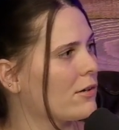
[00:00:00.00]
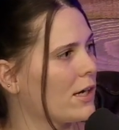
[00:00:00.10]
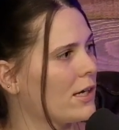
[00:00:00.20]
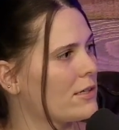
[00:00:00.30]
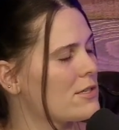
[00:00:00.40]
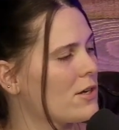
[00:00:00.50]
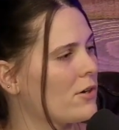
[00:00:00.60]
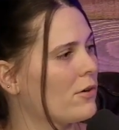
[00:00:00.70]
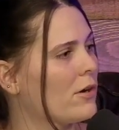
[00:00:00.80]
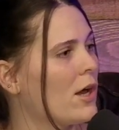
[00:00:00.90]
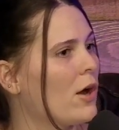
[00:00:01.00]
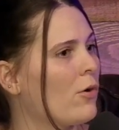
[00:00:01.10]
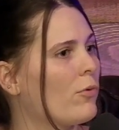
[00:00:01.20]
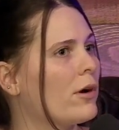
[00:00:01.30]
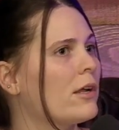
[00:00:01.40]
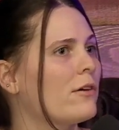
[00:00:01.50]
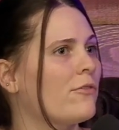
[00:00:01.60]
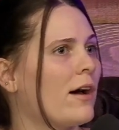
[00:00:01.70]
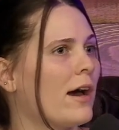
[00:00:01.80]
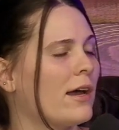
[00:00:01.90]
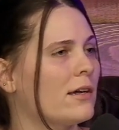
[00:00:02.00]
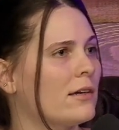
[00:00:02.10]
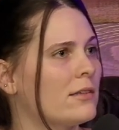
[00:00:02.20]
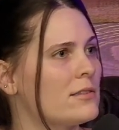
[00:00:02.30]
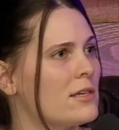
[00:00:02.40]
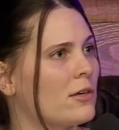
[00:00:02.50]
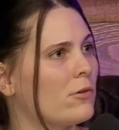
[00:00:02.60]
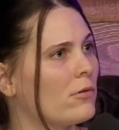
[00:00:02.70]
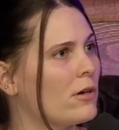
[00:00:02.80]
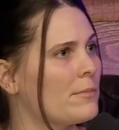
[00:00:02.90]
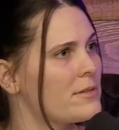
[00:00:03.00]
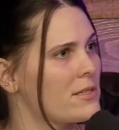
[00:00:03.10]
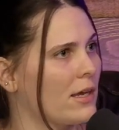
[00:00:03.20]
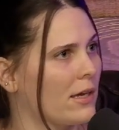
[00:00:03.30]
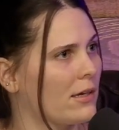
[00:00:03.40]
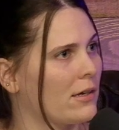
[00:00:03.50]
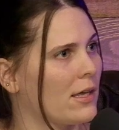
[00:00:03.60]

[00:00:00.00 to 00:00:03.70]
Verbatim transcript: okay, so what if I did a whoops, like,